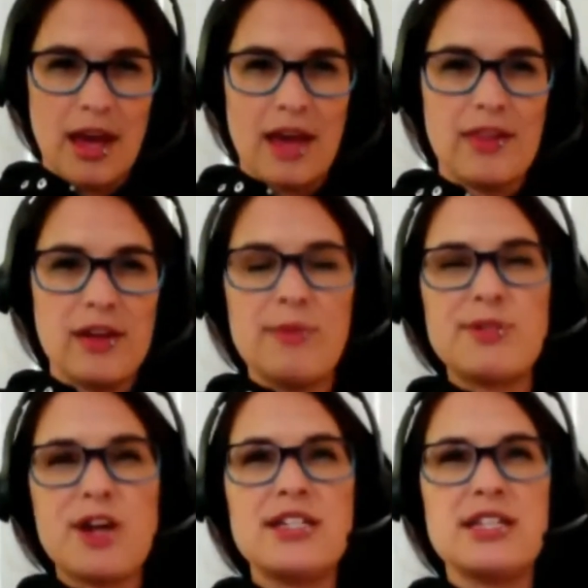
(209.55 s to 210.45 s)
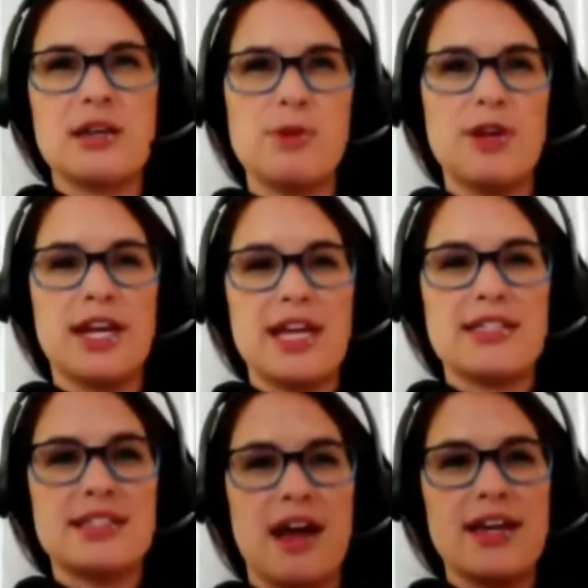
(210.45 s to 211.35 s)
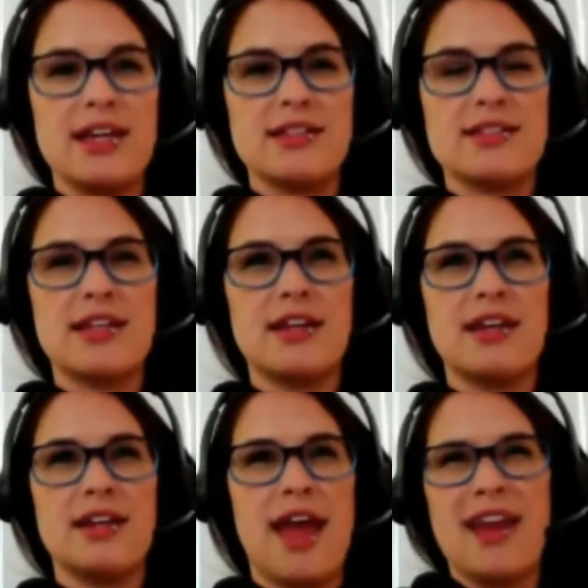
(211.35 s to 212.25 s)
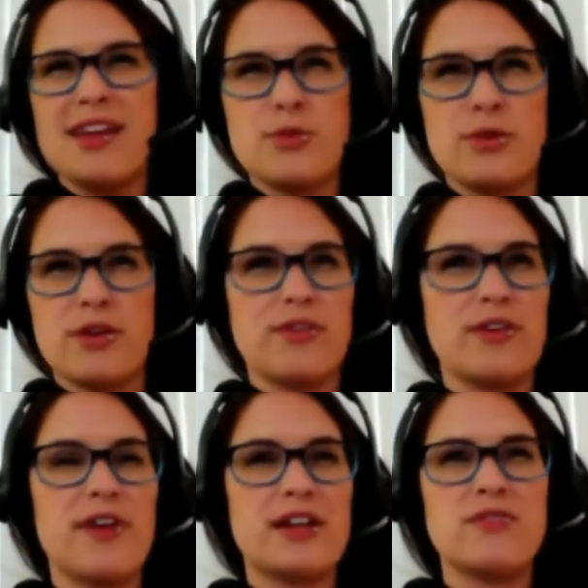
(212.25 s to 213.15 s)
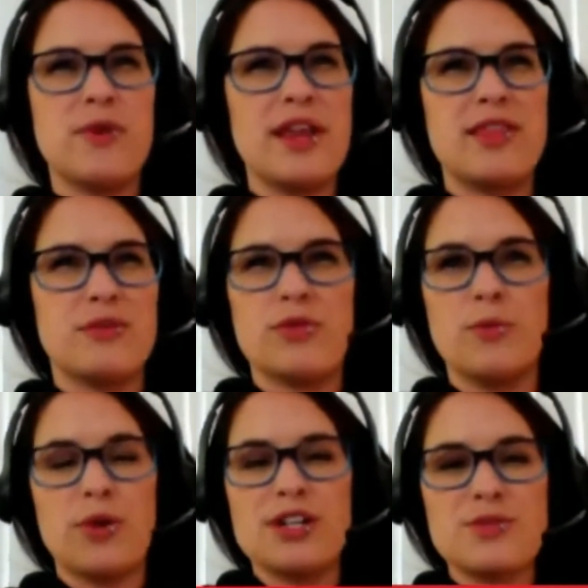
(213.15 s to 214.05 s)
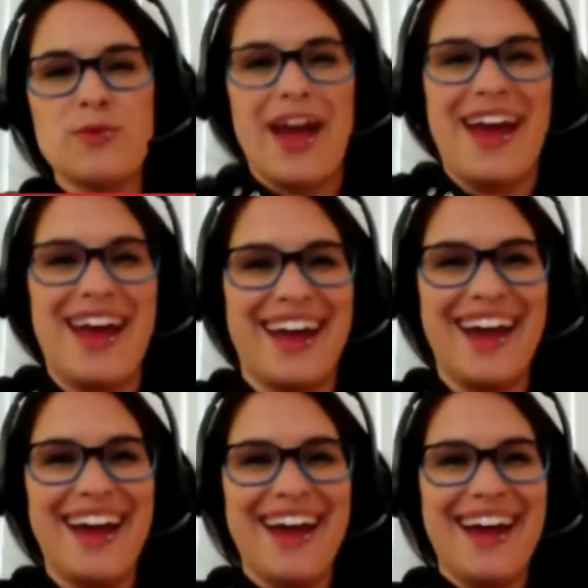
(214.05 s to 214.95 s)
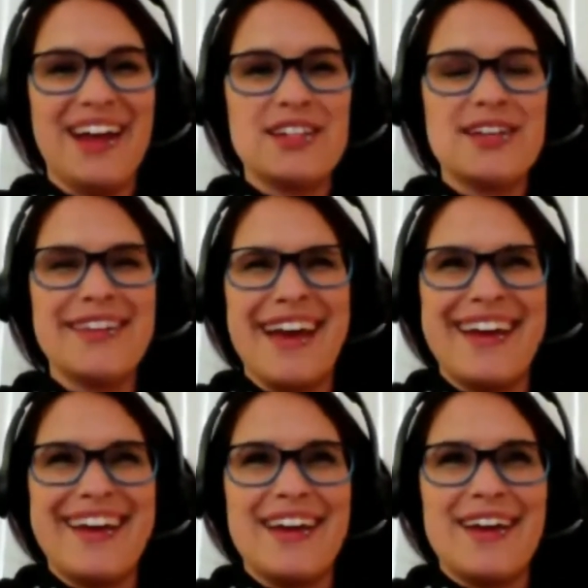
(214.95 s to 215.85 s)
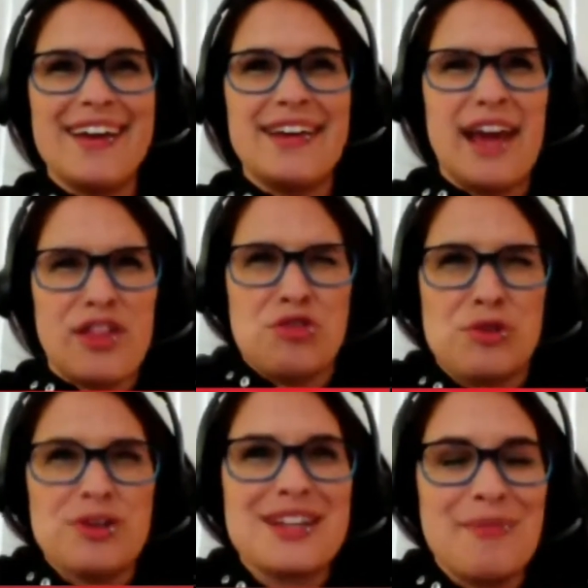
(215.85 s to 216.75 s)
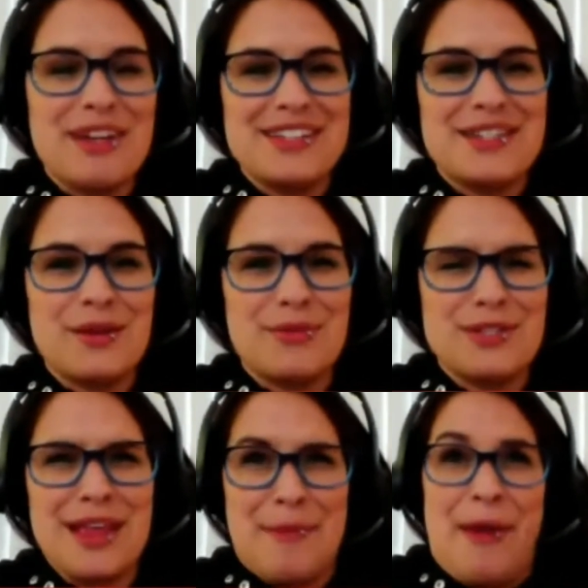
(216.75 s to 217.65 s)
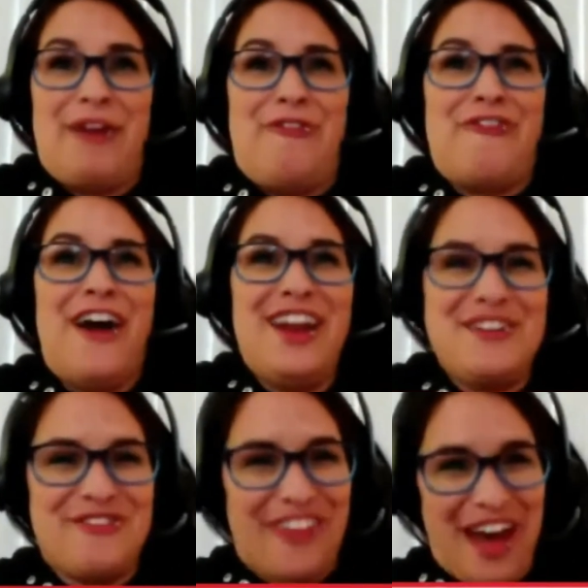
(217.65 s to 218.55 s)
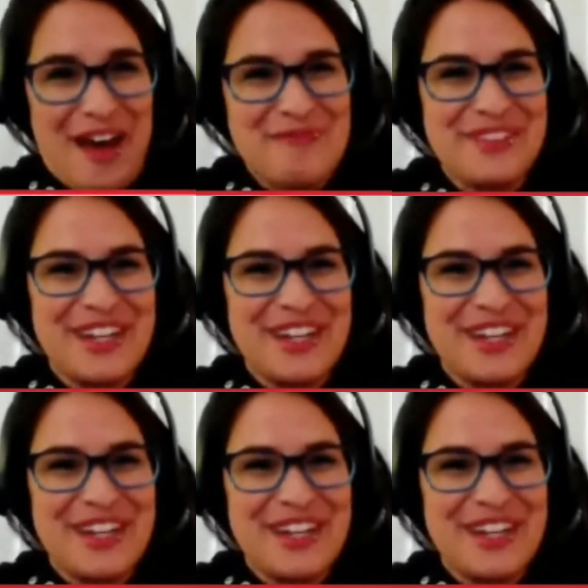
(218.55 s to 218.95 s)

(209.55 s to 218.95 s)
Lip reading: And then if I'm trying to communicate science in any sort of an effective way, the worst way to, like, get through to somebody is to like, make fun of them.